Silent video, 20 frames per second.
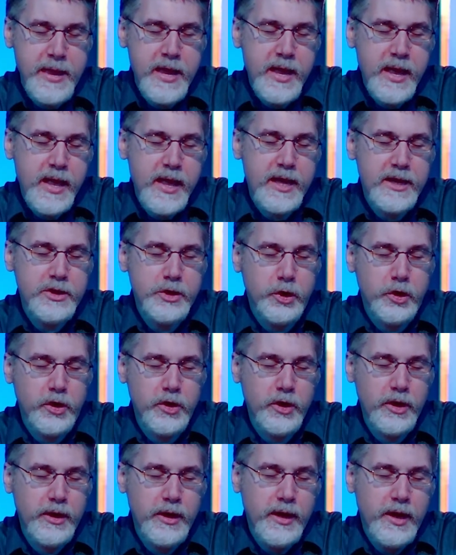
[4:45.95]
In your
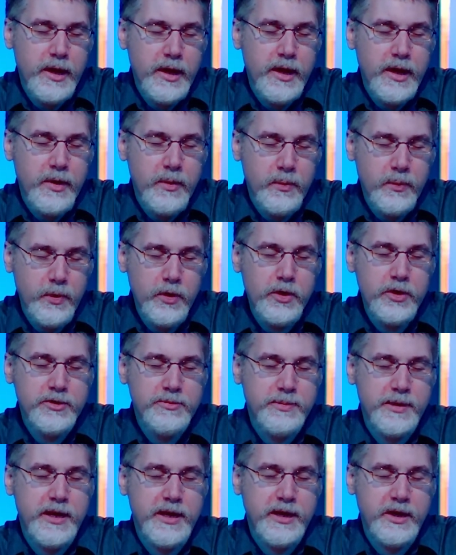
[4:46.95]
word
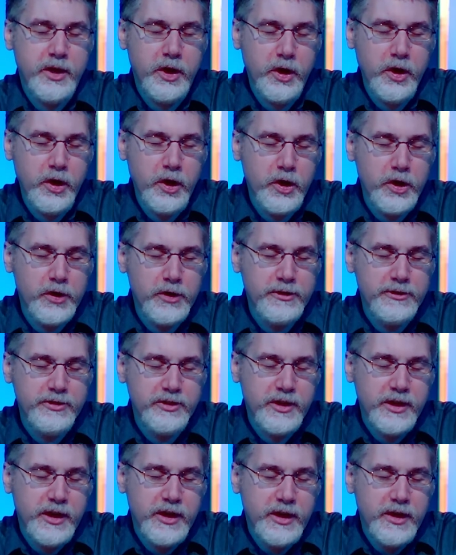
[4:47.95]
being heard,
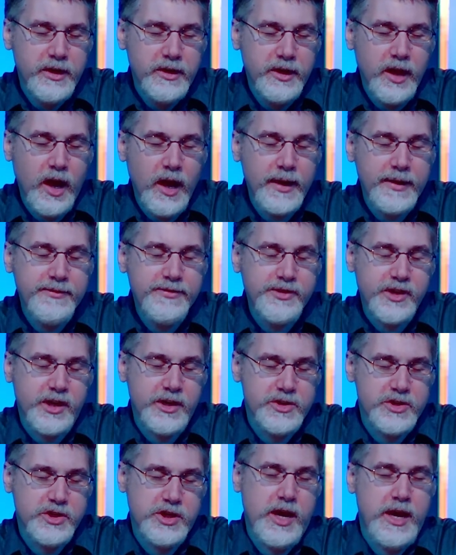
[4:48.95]
lives are
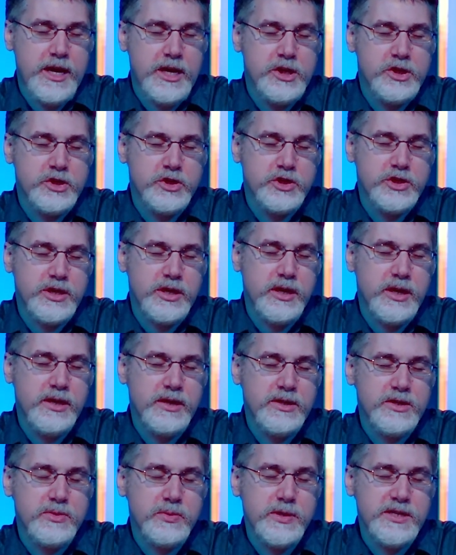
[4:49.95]
changed. And
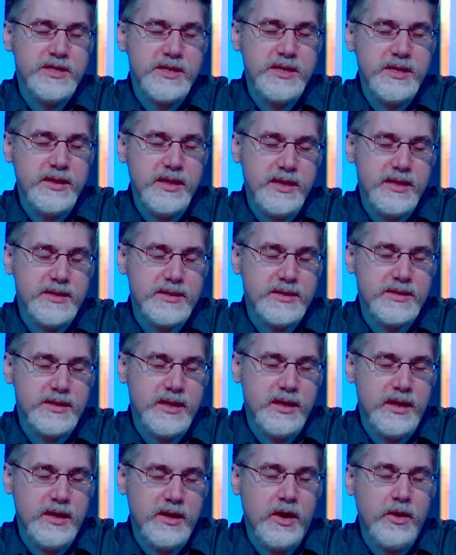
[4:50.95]
as we see this
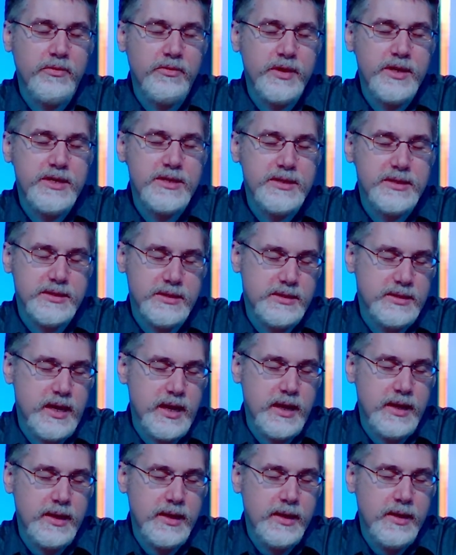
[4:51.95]
in our reading today,
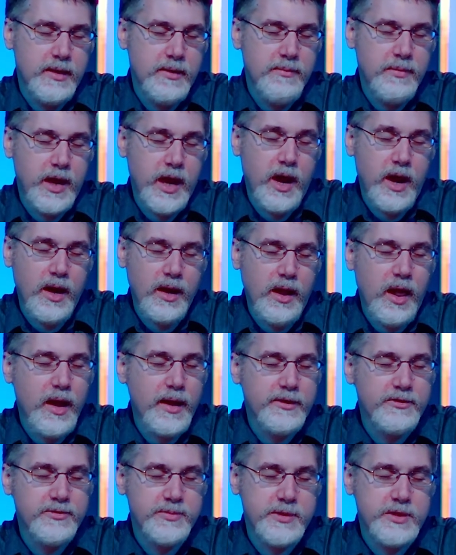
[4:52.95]
may our
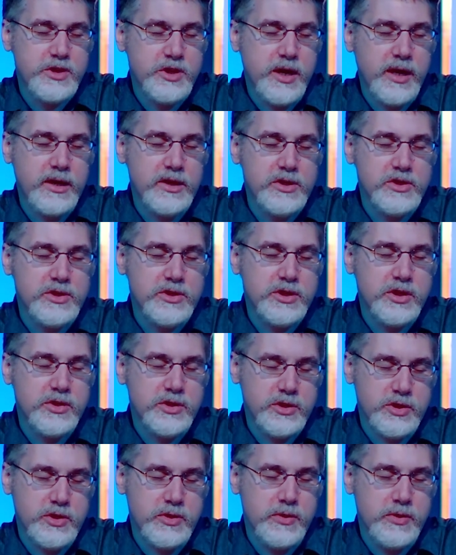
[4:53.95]
lives be changed too.